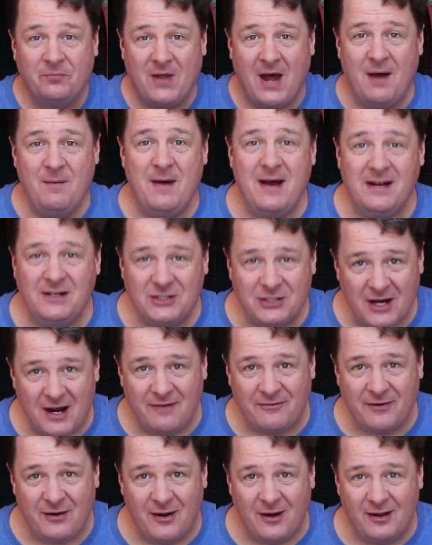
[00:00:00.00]
I made
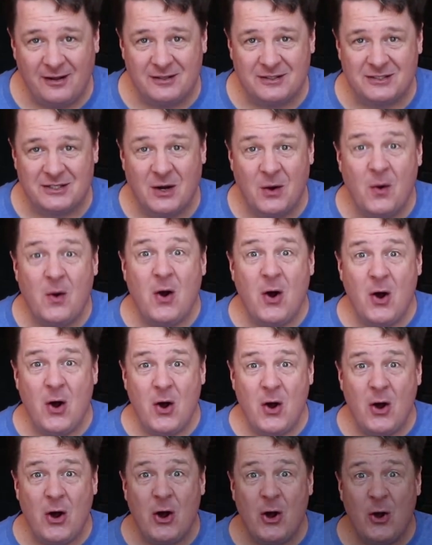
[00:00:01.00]
truffles.
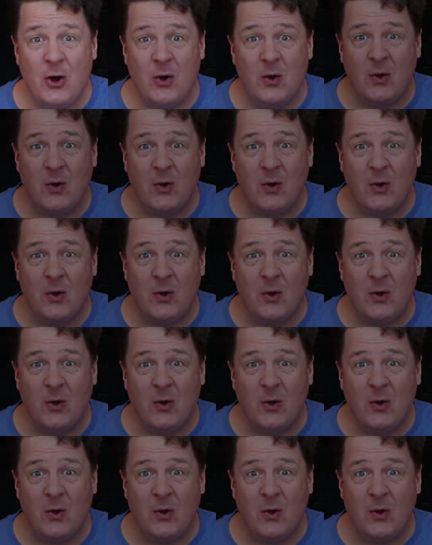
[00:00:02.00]
Woohoo!